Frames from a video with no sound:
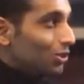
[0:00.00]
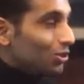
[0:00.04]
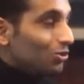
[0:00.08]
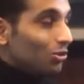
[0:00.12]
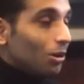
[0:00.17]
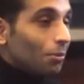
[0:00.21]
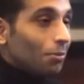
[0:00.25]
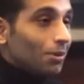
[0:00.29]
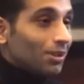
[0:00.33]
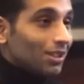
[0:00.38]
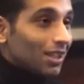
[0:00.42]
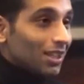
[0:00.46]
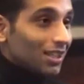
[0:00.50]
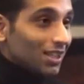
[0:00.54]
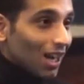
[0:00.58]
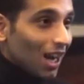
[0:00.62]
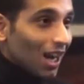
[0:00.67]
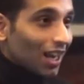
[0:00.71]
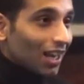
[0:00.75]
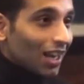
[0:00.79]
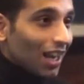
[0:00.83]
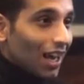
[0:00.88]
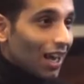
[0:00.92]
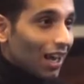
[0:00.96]
to represent
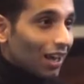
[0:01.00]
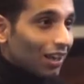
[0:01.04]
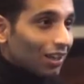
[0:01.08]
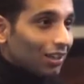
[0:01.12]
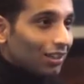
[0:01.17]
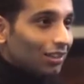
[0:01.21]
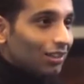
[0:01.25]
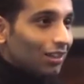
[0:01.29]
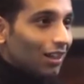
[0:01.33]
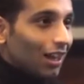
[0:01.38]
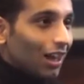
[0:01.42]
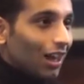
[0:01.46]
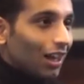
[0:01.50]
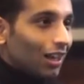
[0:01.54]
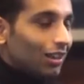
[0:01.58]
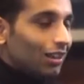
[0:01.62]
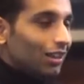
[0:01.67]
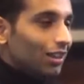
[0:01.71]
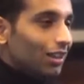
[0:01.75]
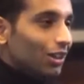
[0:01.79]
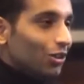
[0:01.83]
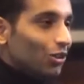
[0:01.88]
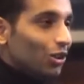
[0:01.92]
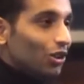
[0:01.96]
Thailand at
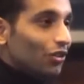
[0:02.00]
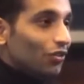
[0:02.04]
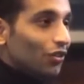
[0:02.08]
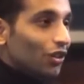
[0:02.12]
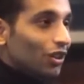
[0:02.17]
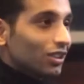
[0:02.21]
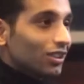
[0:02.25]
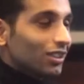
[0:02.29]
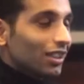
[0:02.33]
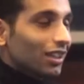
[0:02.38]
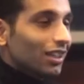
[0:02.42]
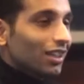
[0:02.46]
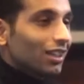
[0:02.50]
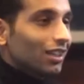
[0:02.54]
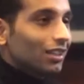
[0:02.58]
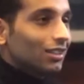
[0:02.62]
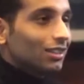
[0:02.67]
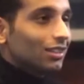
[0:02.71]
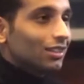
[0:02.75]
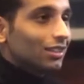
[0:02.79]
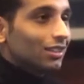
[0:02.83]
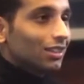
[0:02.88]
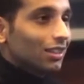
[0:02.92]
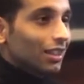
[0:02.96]
the
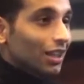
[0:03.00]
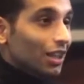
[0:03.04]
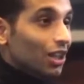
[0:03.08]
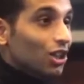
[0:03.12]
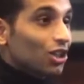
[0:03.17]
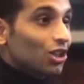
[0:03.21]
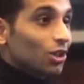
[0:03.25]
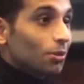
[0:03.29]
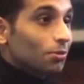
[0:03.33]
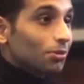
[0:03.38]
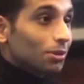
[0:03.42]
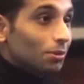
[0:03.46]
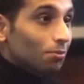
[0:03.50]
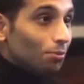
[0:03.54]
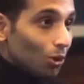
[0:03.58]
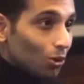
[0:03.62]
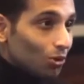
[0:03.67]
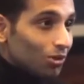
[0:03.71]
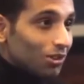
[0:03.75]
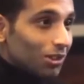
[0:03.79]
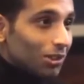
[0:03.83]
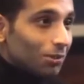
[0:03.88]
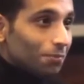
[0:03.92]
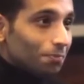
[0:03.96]
university's leadership
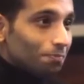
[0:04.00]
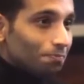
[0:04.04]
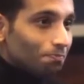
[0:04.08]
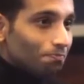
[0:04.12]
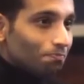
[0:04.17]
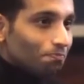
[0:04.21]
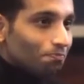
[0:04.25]
symposium.